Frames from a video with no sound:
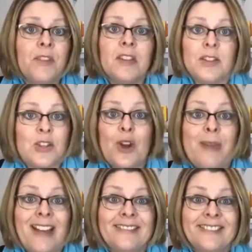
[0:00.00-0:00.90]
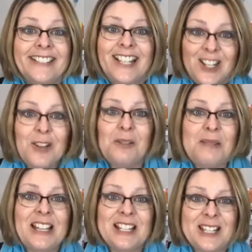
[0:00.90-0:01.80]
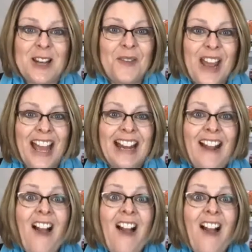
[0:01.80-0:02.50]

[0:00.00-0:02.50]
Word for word: the snowman. You will be the snowman.